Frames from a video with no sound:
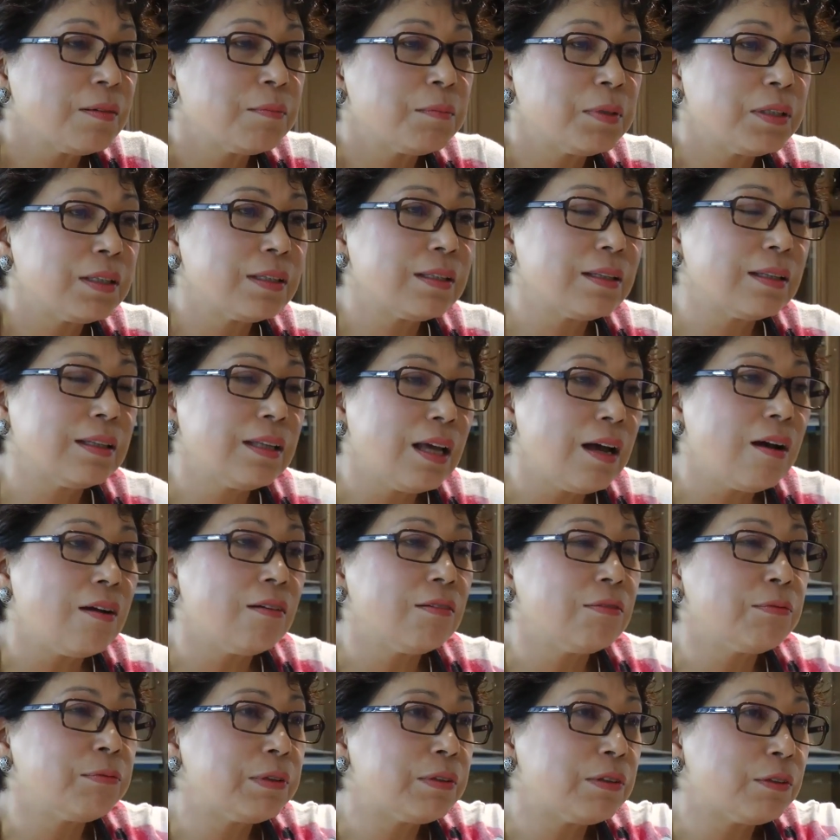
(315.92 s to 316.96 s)
But
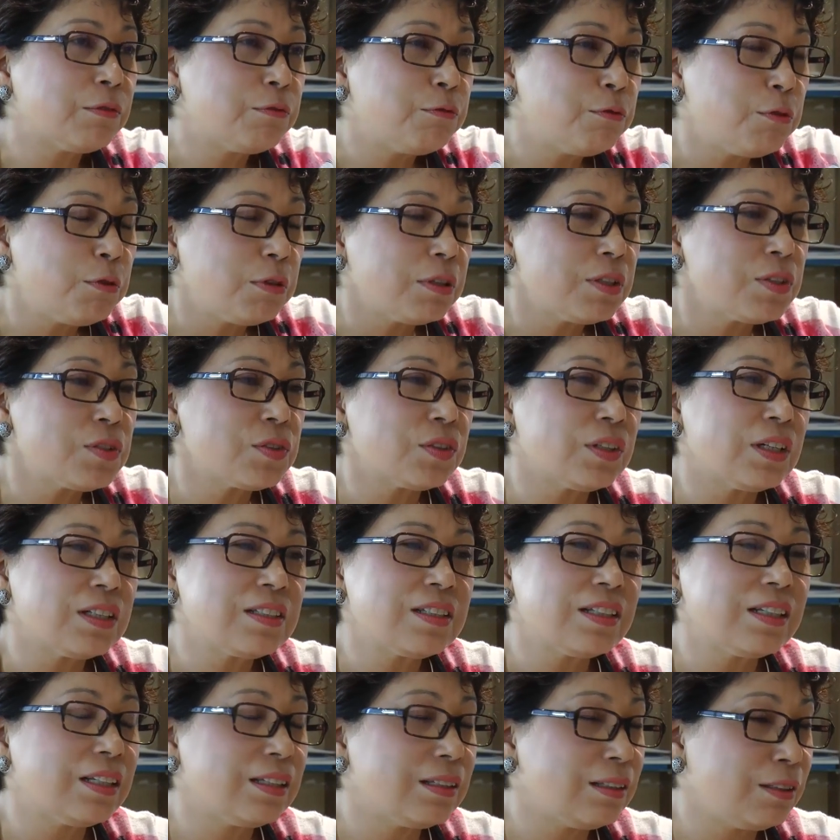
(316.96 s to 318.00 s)
now with the focus on
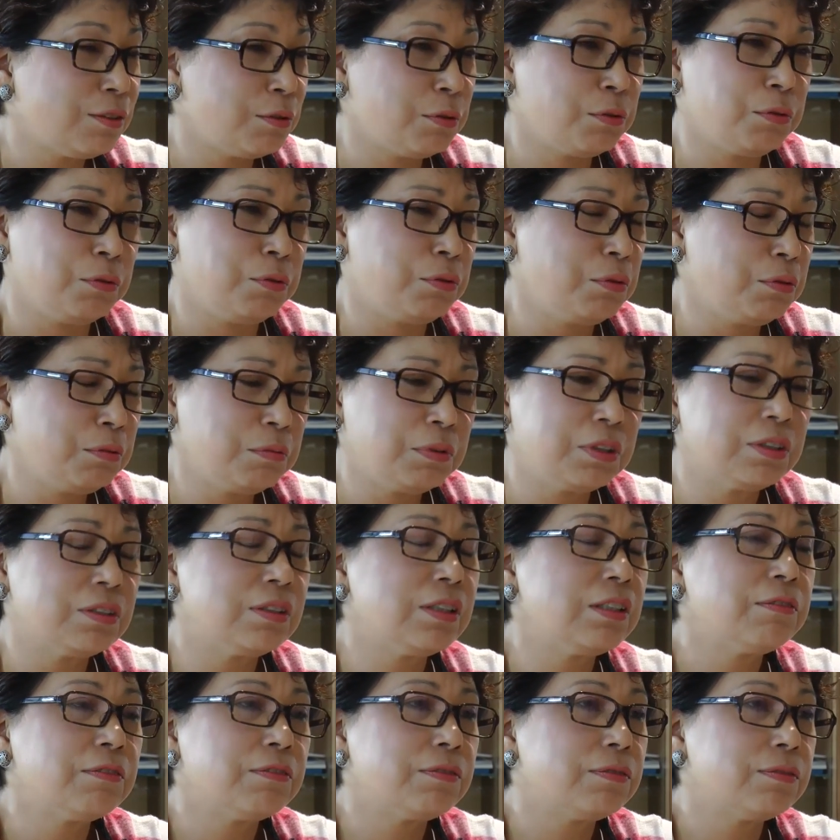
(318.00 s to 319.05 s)
ASEAN, and you, you don't want
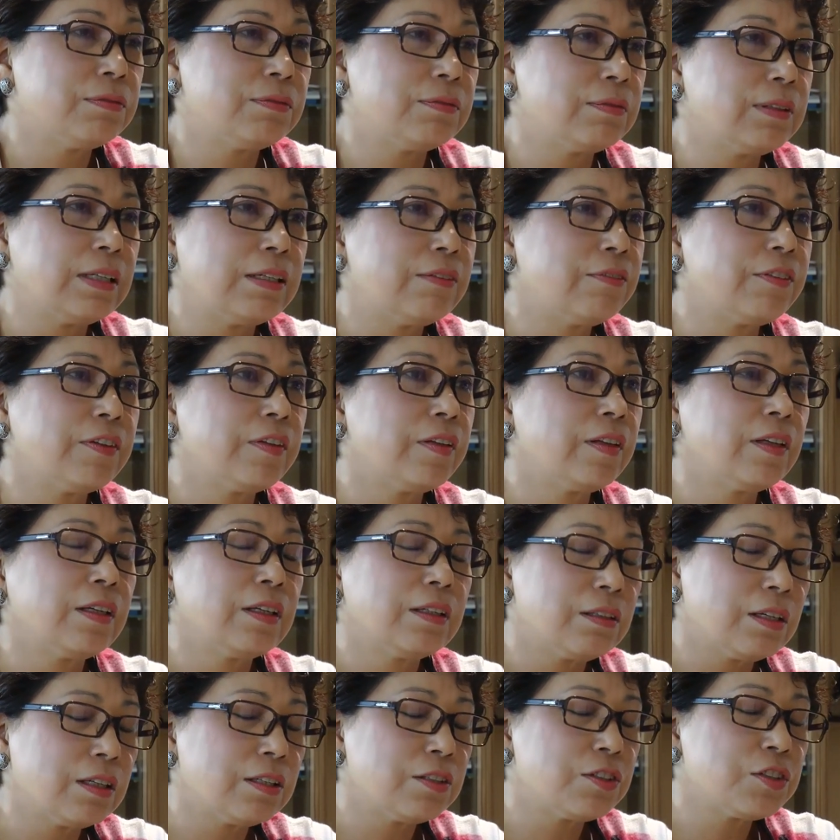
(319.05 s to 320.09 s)
to leave everything
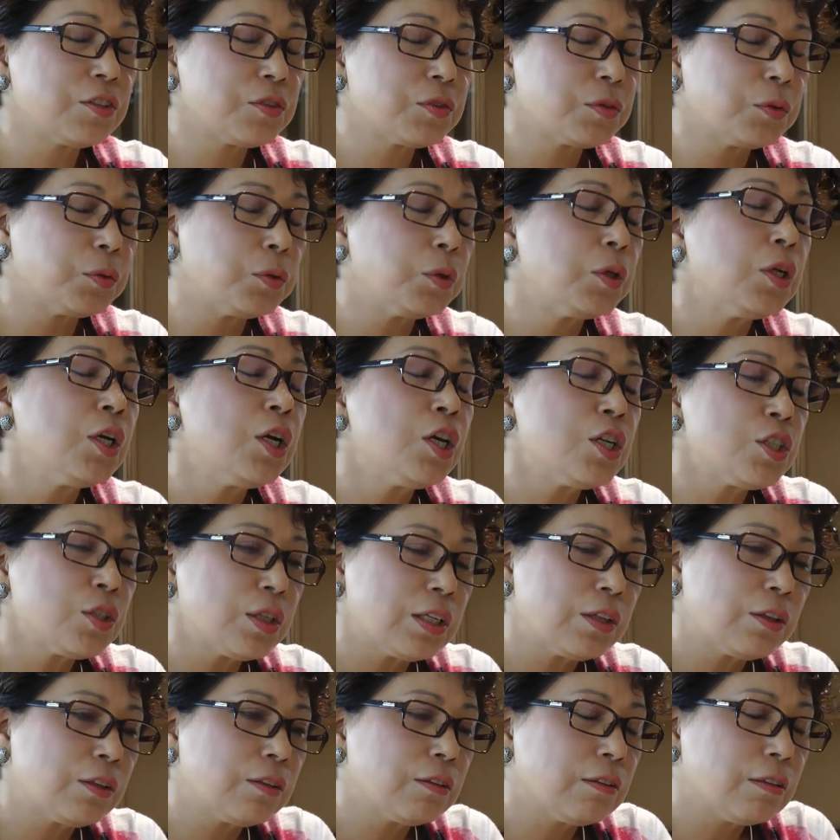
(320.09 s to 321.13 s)
and, and just go. So,
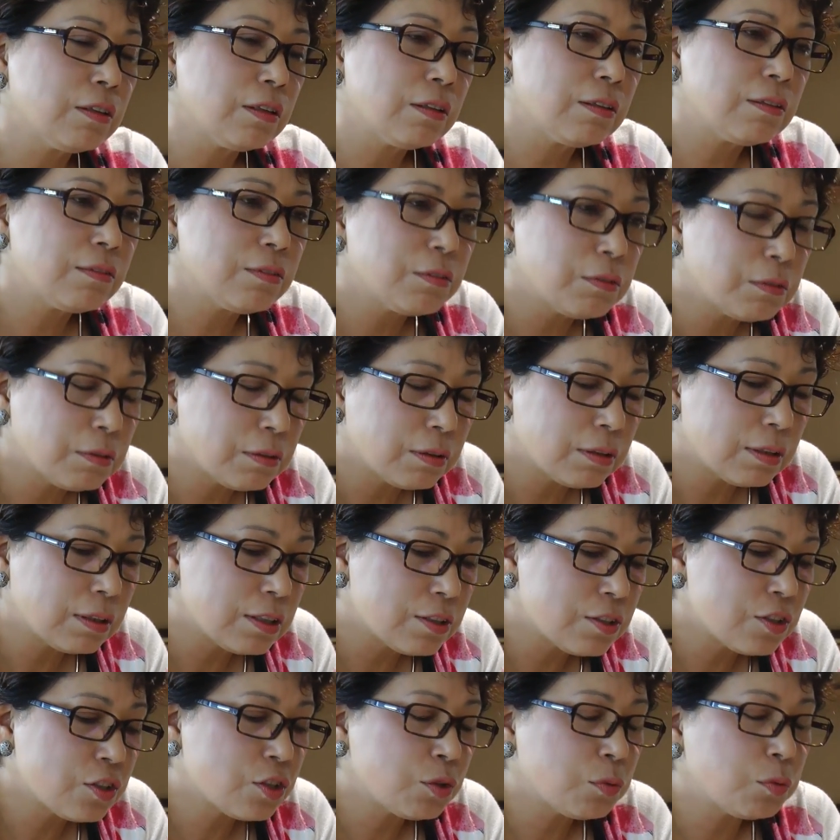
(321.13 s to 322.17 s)
I, so the
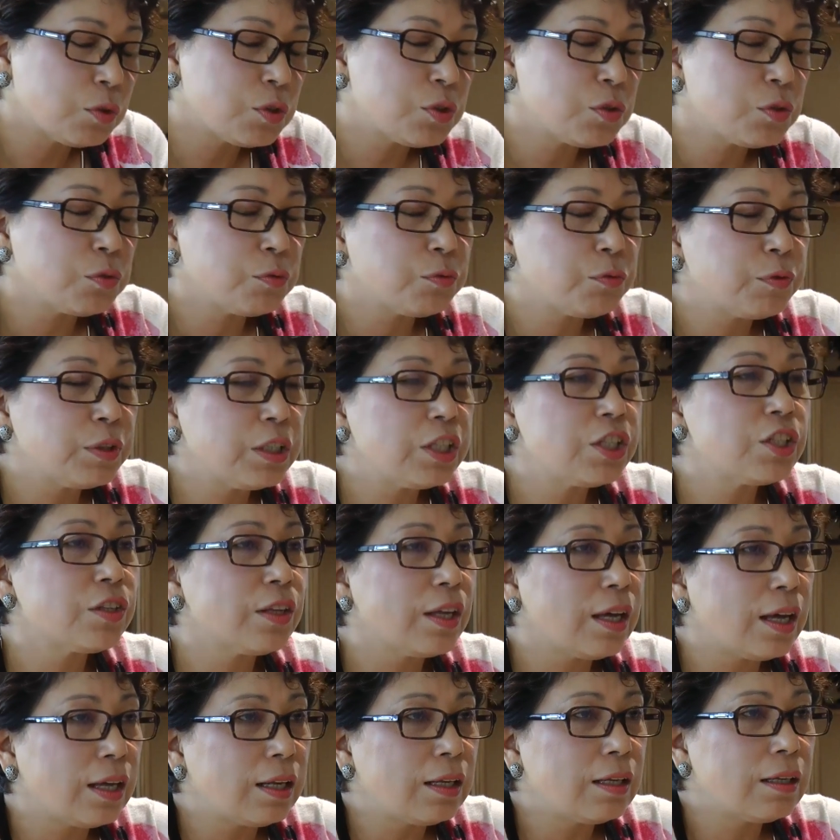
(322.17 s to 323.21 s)
decision was to finish
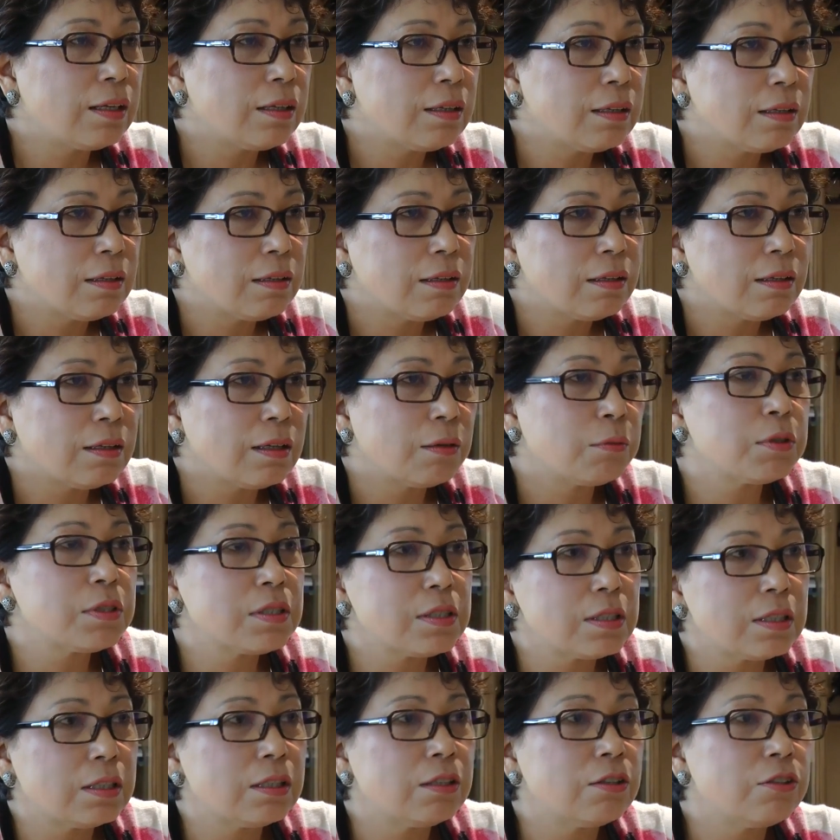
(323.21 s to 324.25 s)
that. That
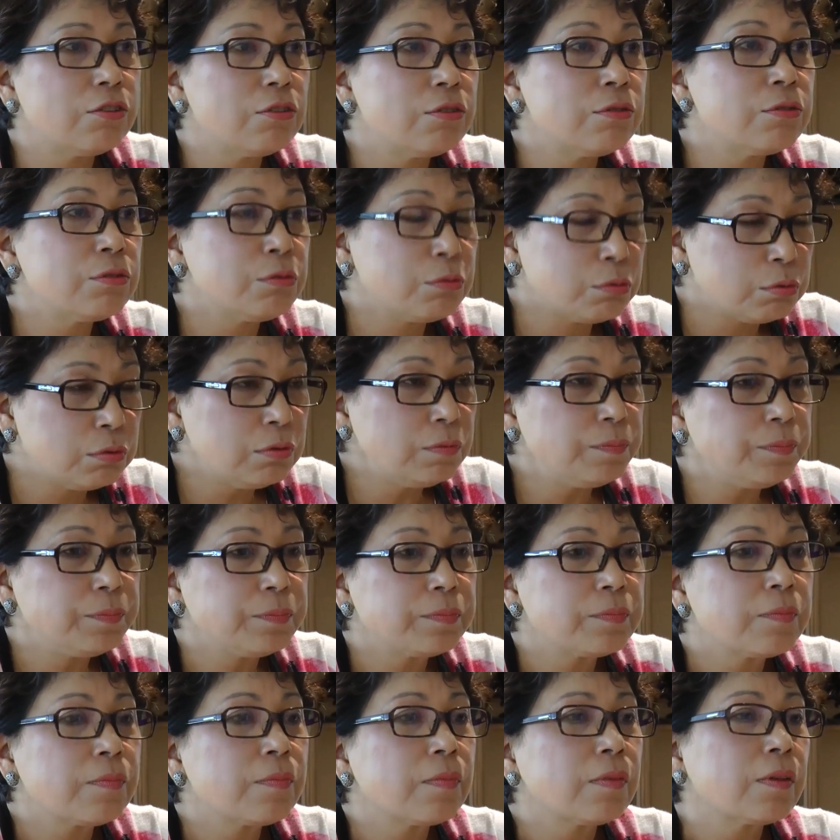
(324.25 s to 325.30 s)
was in June.
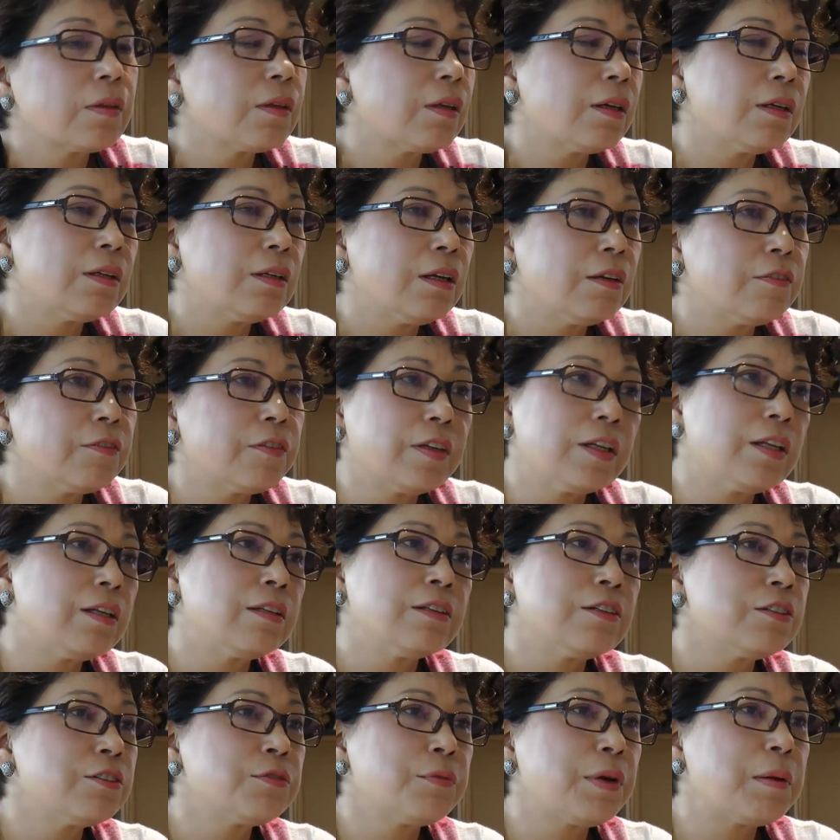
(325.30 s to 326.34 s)
And after
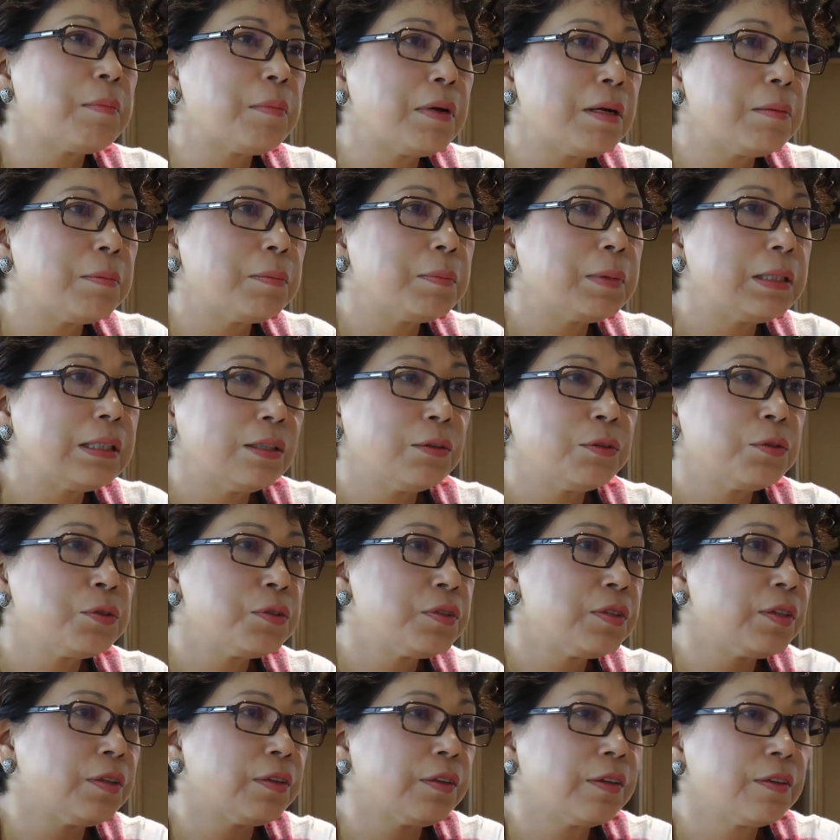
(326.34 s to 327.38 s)
that, just wrap up. And now you
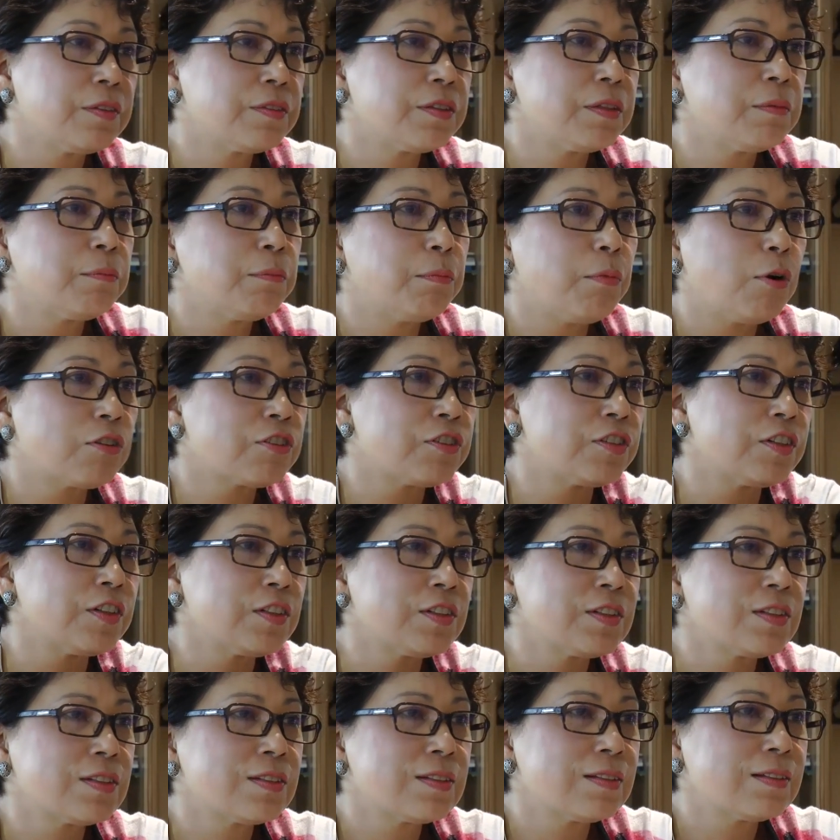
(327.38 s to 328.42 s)
see the things in
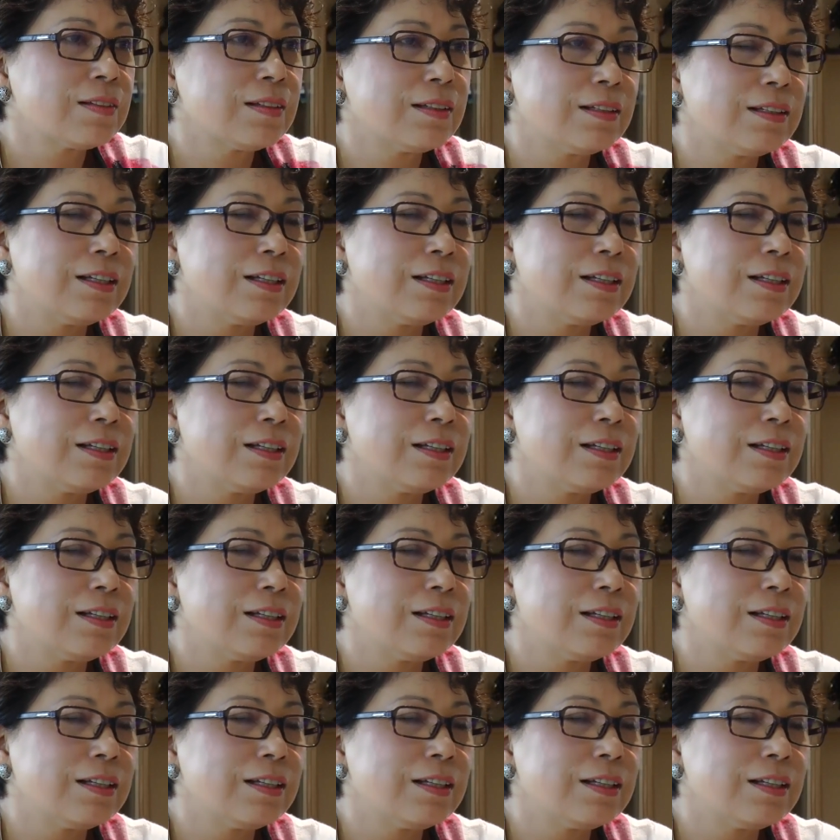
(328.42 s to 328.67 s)
boxes.